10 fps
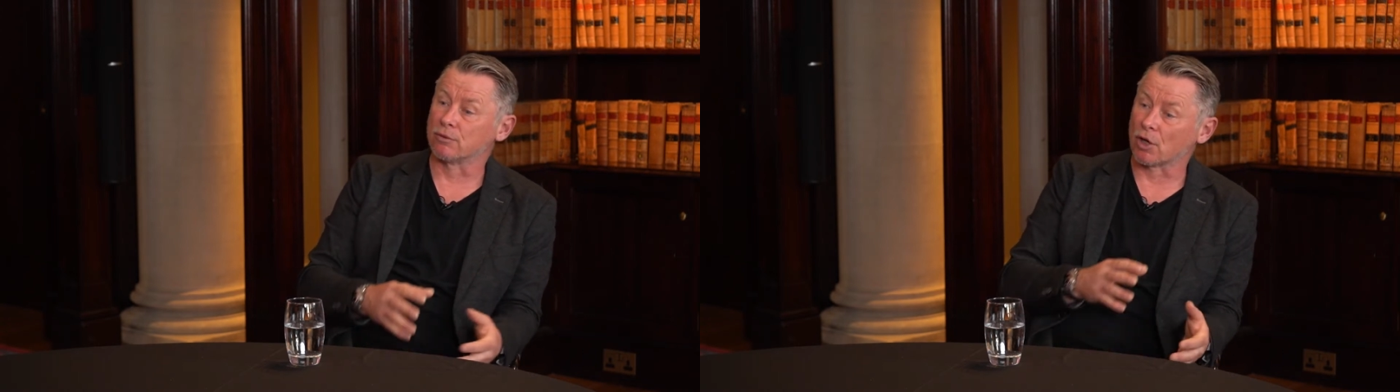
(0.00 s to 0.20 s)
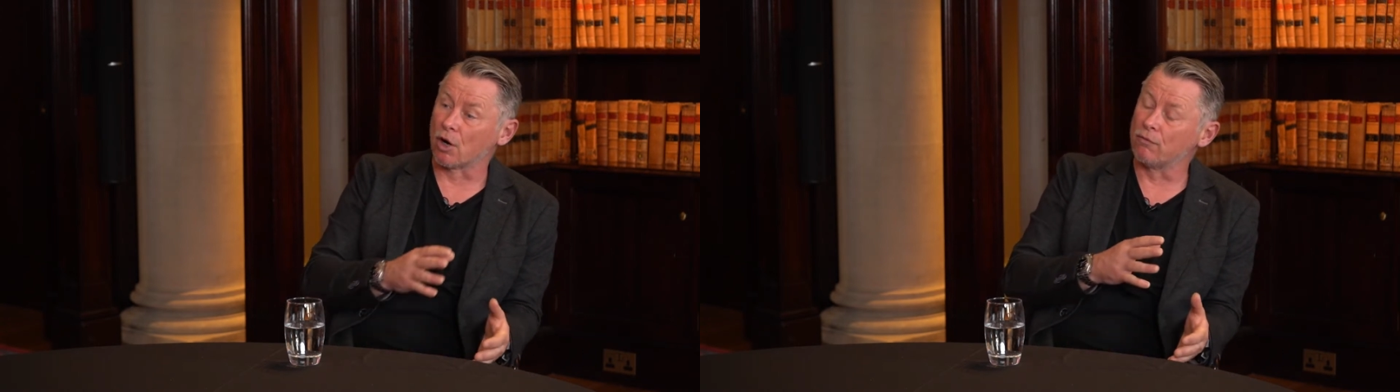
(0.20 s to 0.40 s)

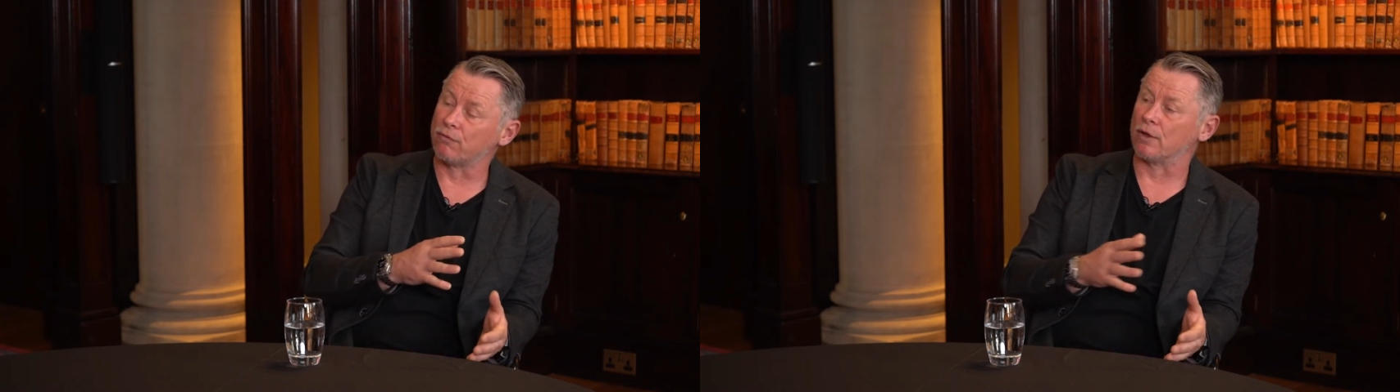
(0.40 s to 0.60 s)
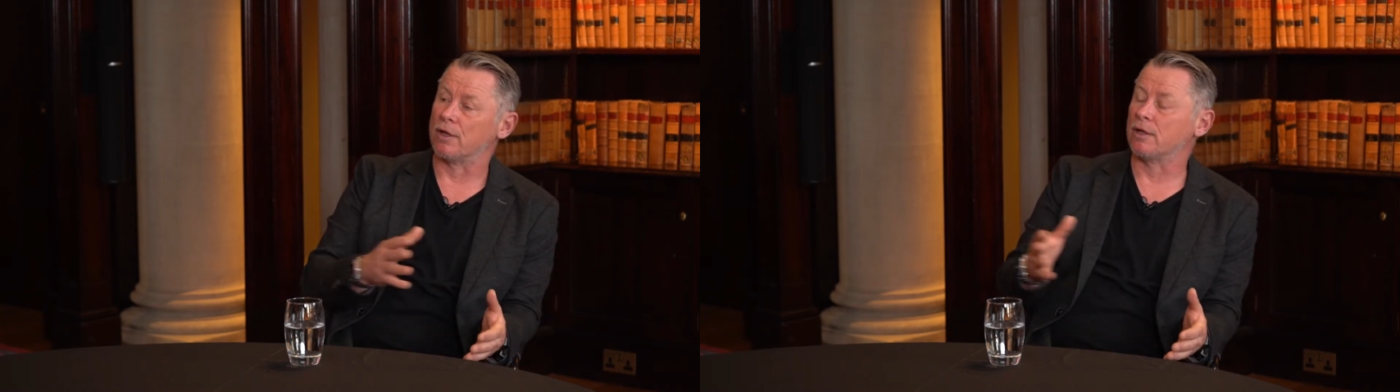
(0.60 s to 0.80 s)

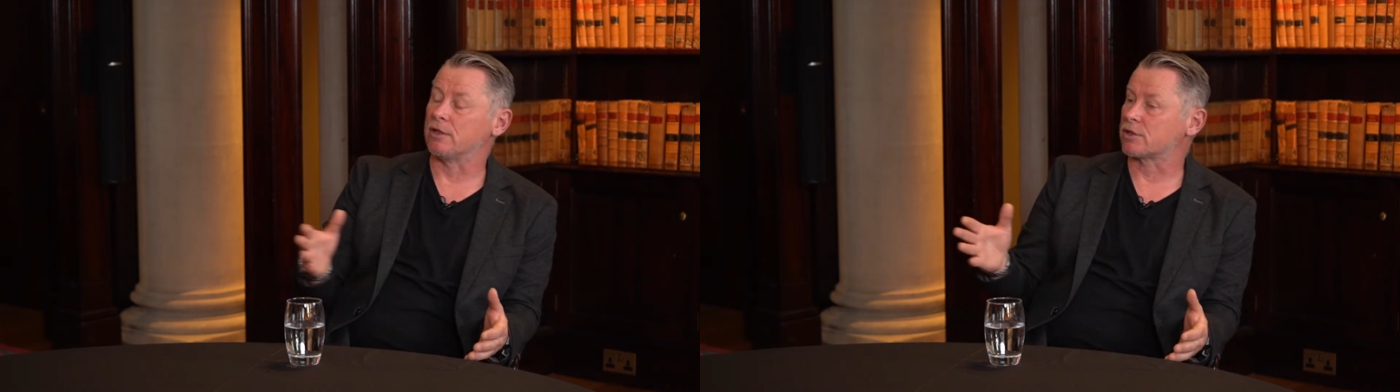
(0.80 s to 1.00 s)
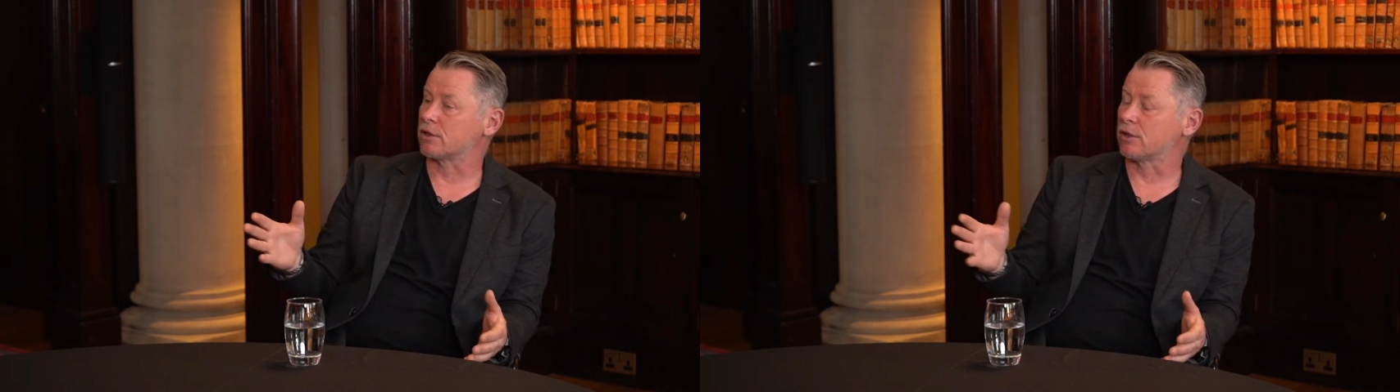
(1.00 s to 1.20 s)
hopefully, and it
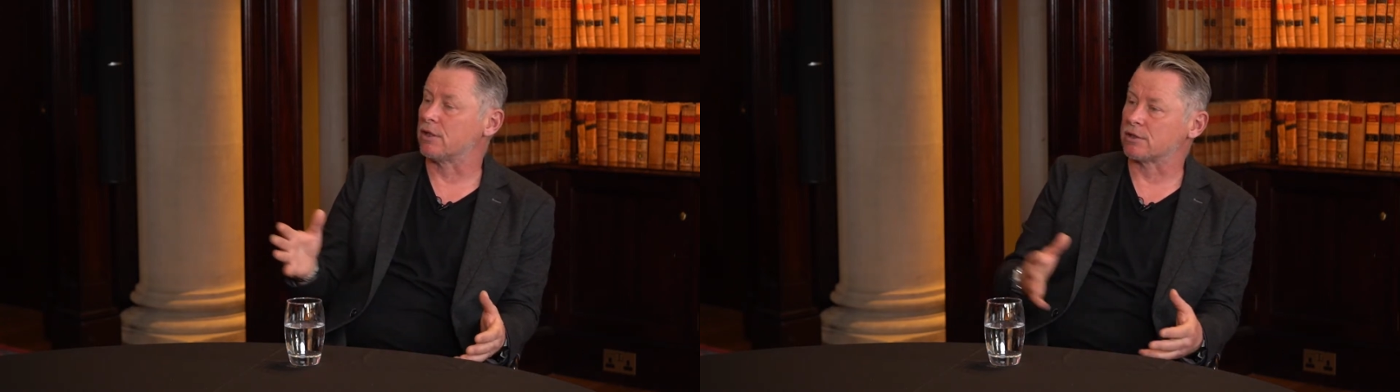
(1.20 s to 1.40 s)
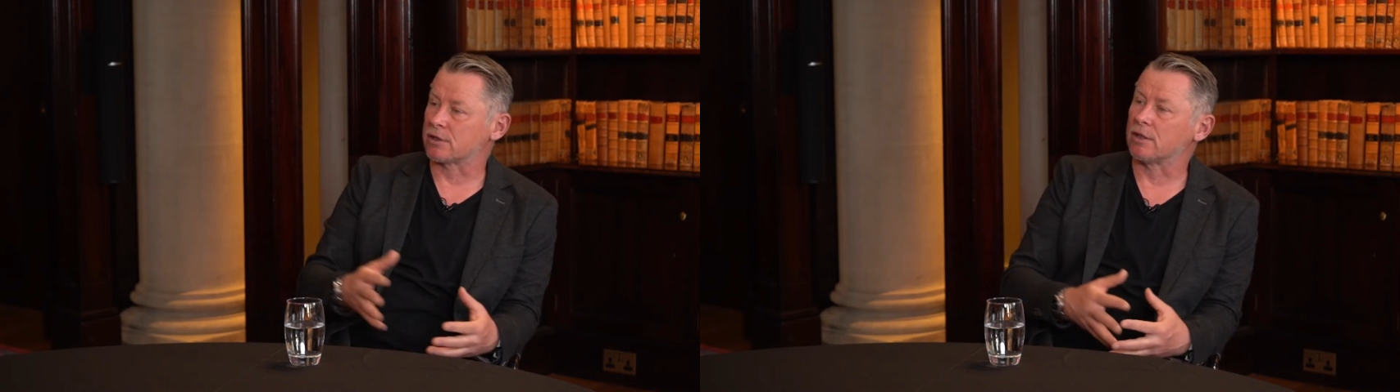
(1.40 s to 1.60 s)
still
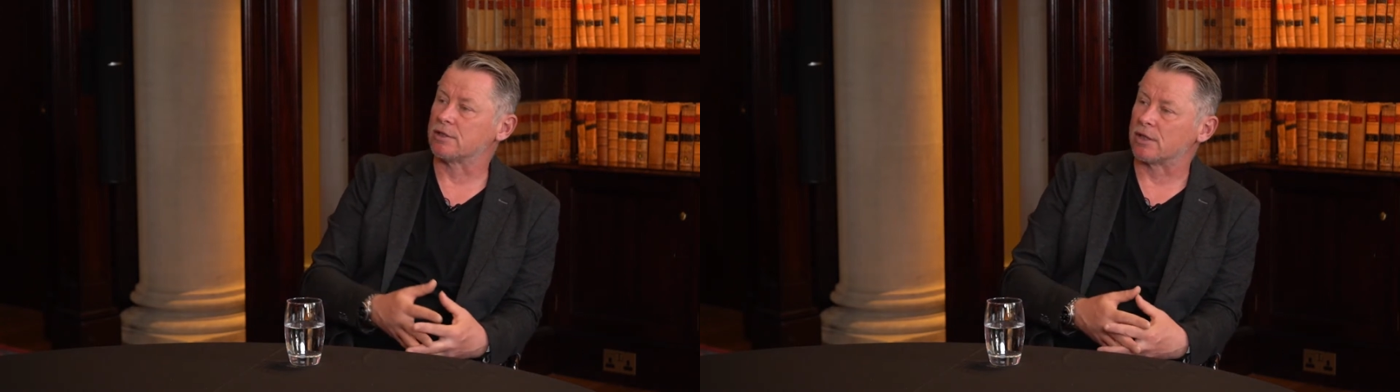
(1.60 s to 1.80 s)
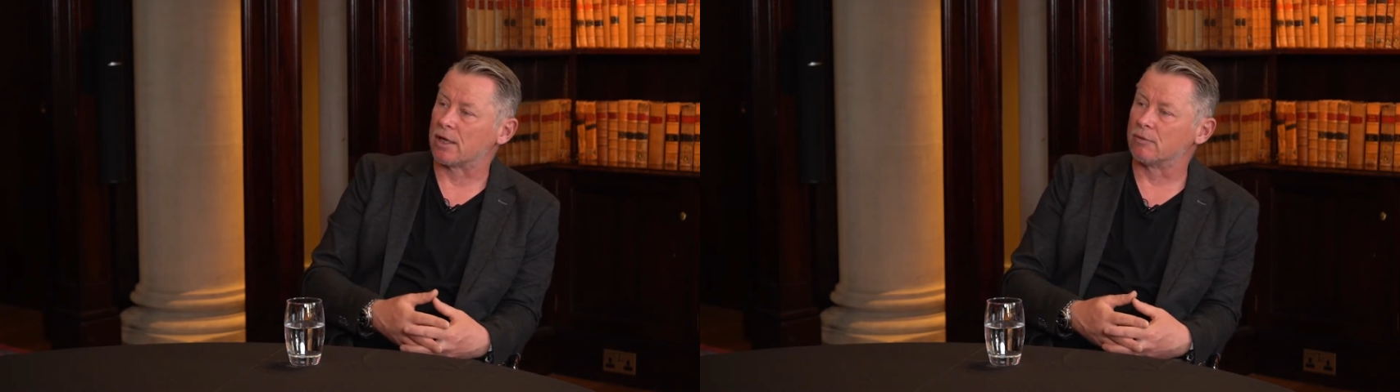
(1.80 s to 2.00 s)
is
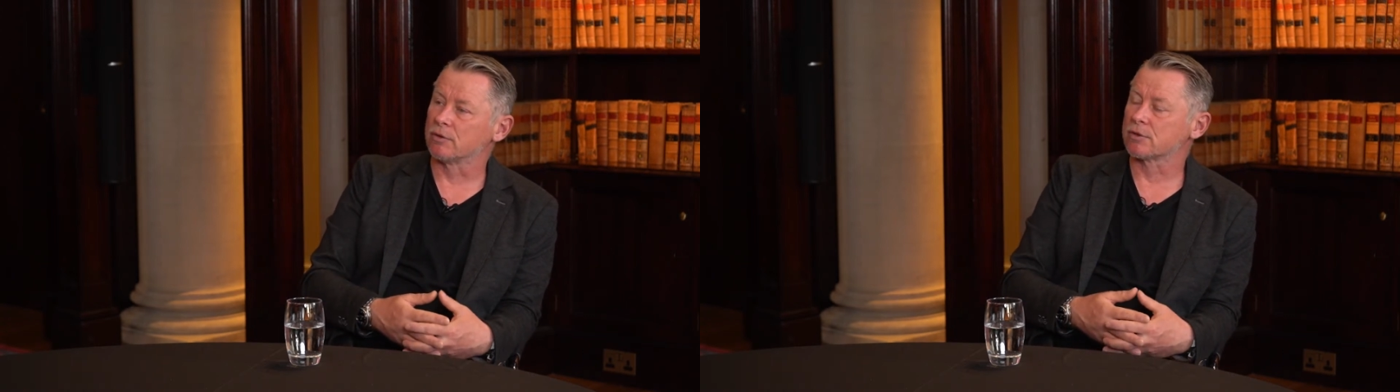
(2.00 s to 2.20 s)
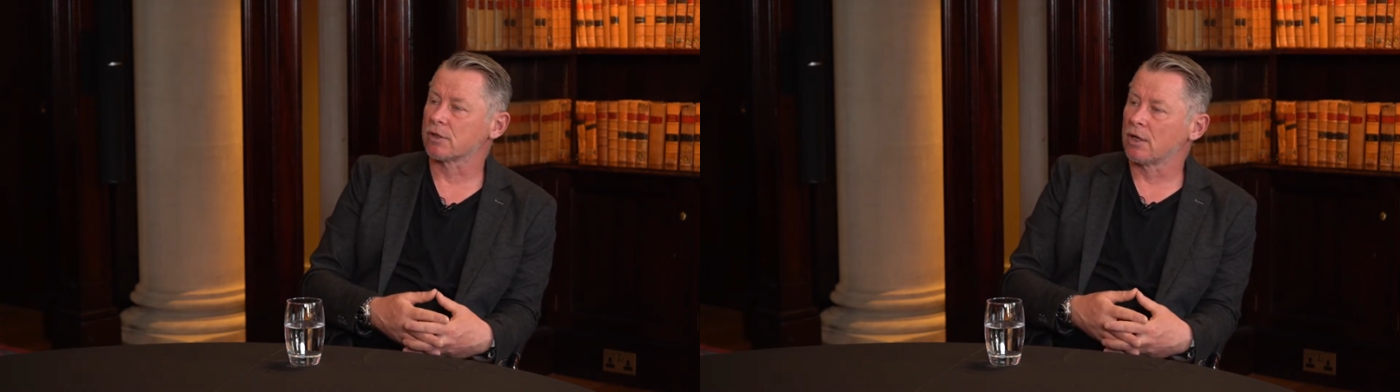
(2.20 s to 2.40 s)
9
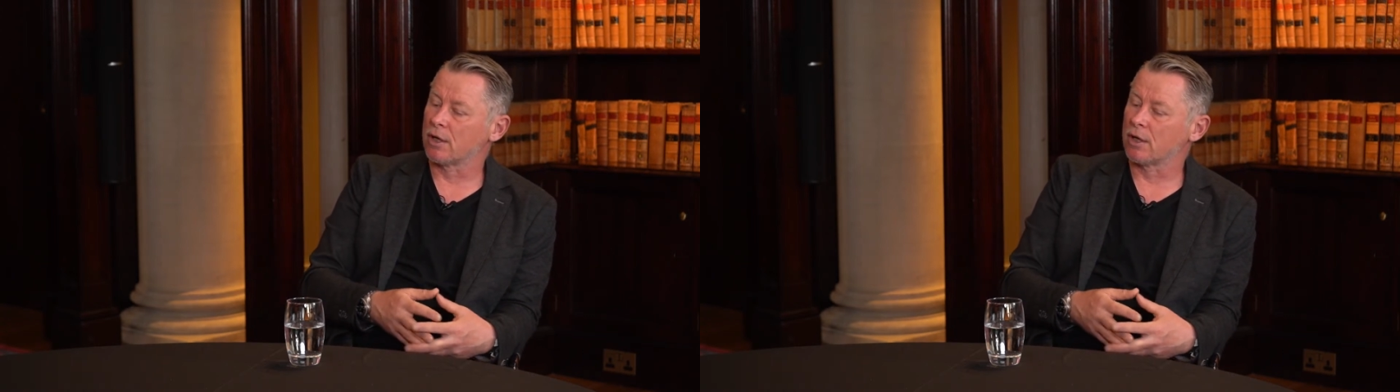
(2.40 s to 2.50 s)
months,